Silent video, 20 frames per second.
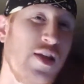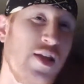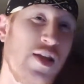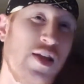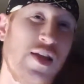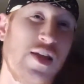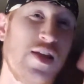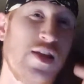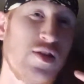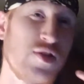
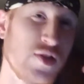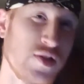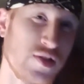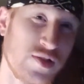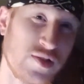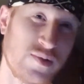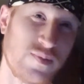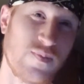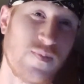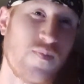he
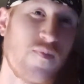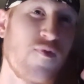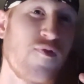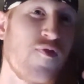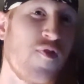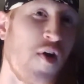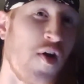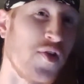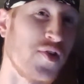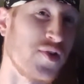just
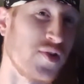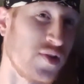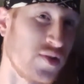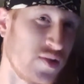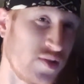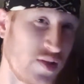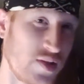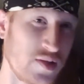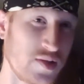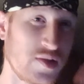
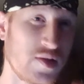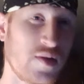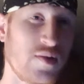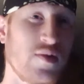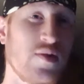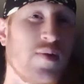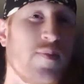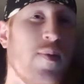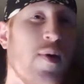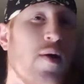falters in certain
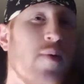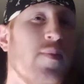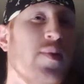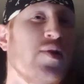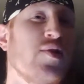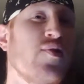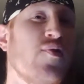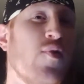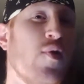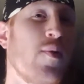
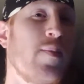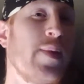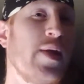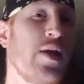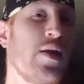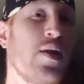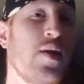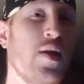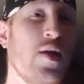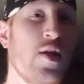departments for me.
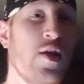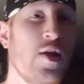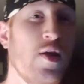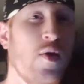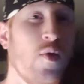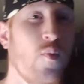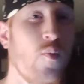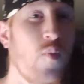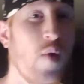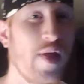
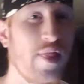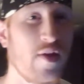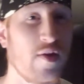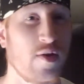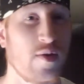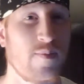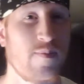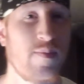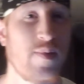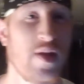Whether
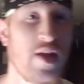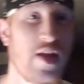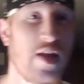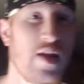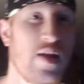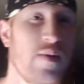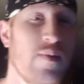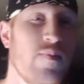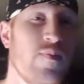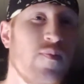it
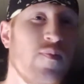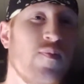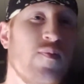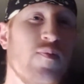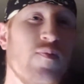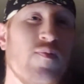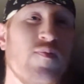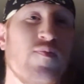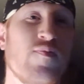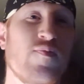be
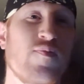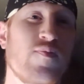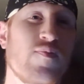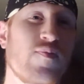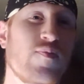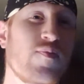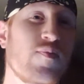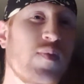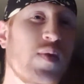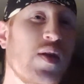
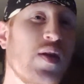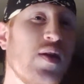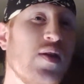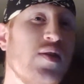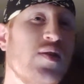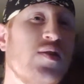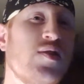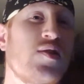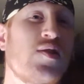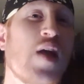
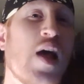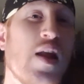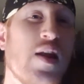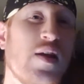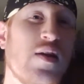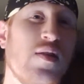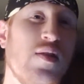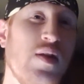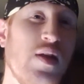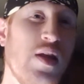
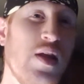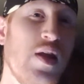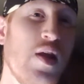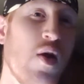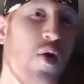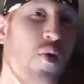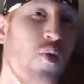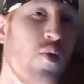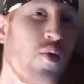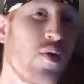sonically
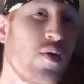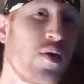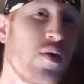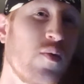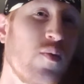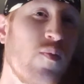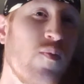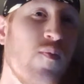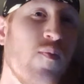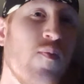
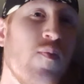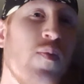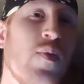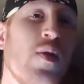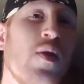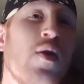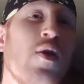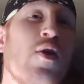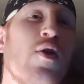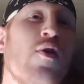or
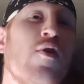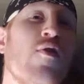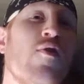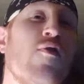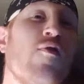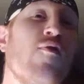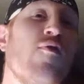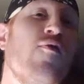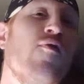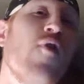
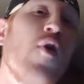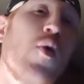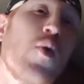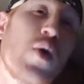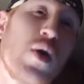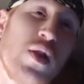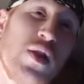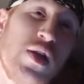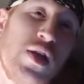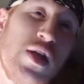
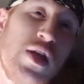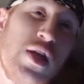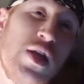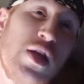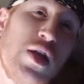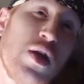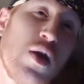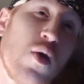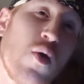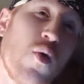
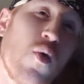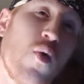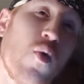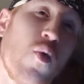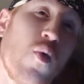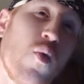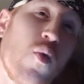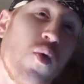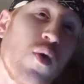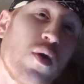vocally
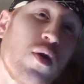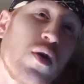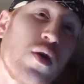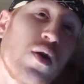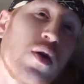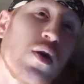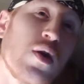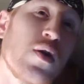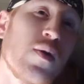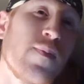
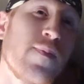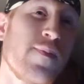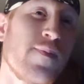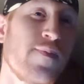or